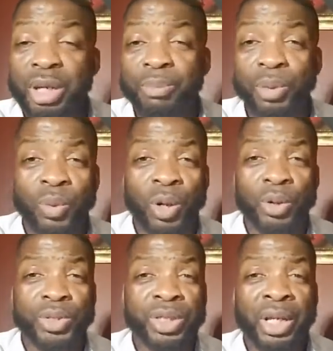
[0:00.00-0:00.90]
couple of
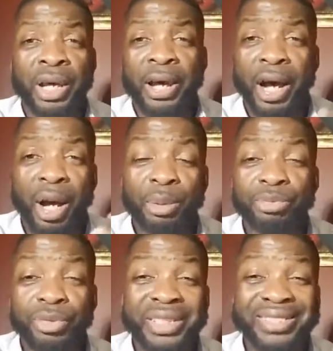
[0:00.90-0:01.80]
words
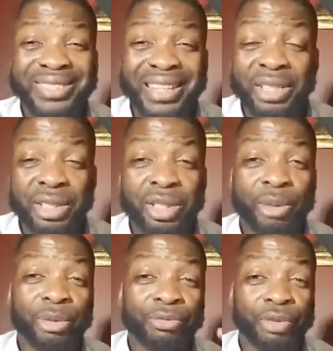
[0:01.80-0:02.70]
of the sentence
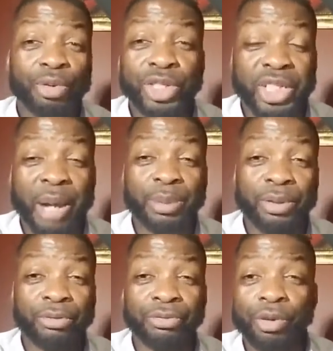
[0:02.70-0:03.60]
of the first chapter,
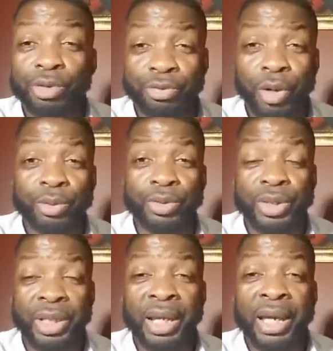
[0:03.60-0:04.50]
the first
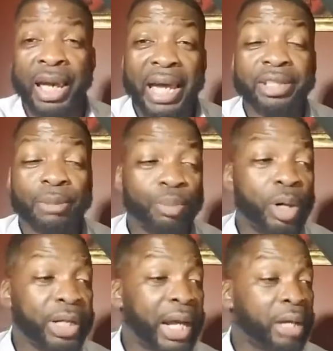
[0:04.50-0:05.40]
verse. As I
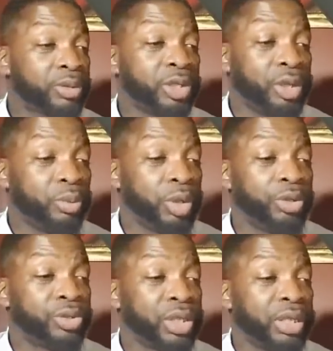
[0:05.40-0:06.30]
pointed out to you, where
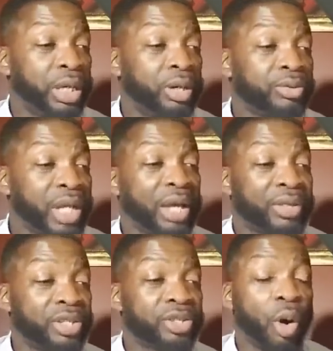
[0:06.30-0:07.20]
you see here, now
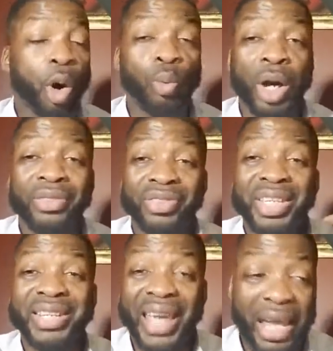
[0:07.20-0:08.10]
these are what?
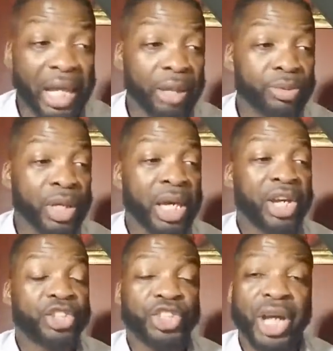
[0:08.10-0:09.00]
The names,
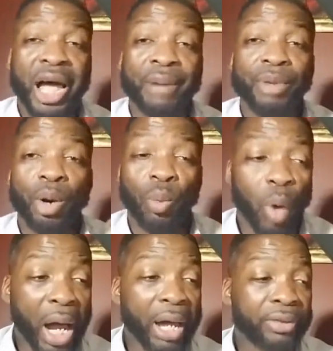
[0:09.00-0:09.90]
Sham,
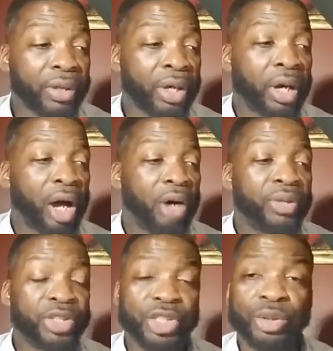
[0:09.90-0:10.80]
Wath, of
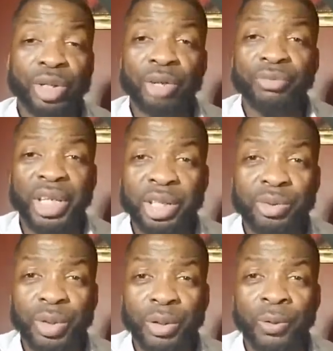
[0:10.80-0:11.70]
the children of
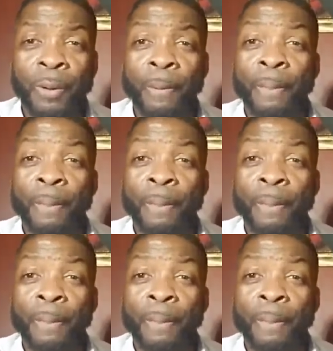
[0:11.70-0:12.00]
Israel.